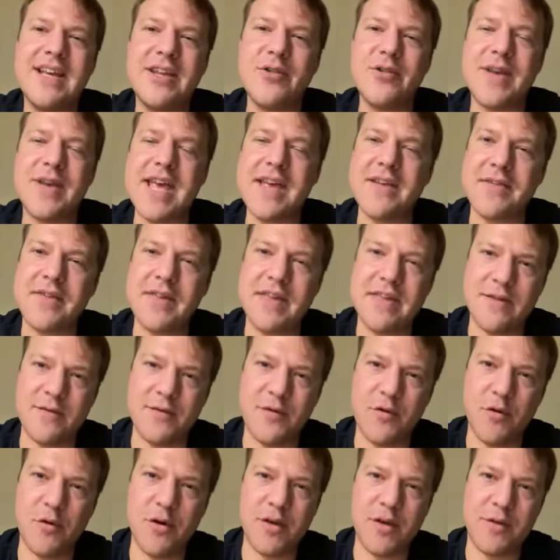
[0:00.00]
you can't see the
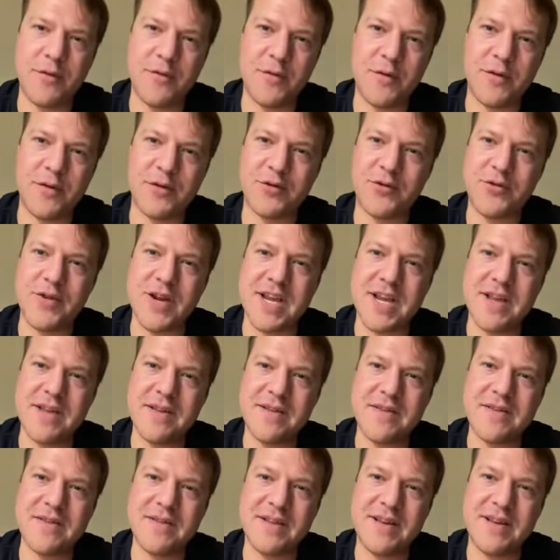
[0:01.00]
forest for the
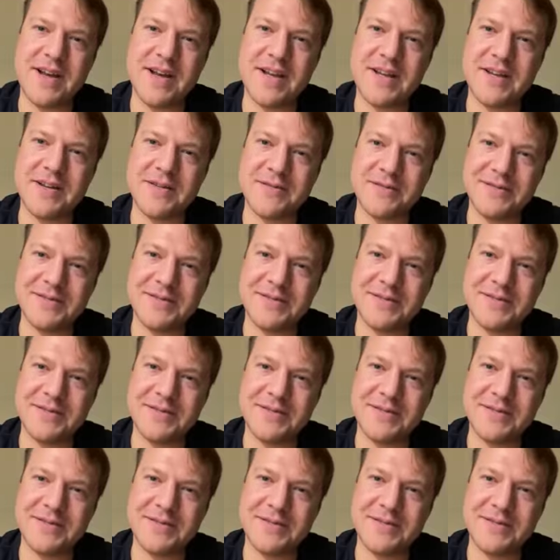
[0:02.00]
trees, kind of.